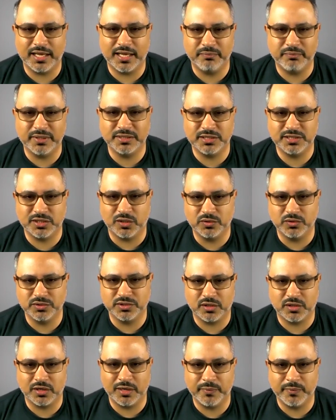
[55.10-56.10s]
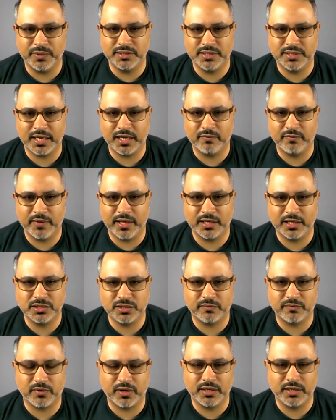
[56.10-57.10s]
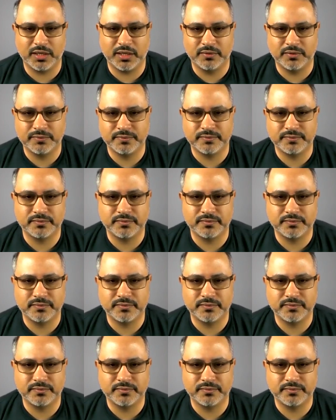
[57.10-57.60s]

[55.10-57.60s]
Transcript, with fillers: that business owners are able to take advantage of right now?